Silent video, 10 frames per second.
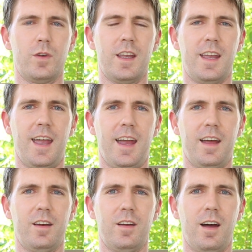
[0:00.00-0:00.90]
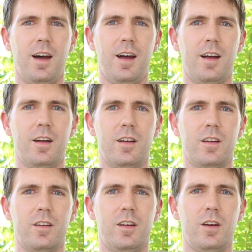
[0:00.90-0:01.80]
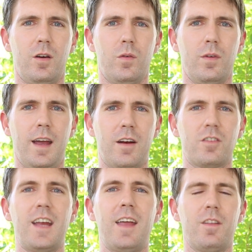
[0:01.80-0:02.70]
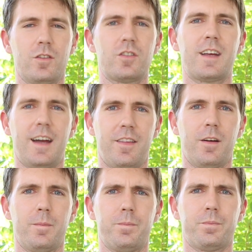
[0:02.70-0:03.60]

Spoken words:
we can, entertain those together.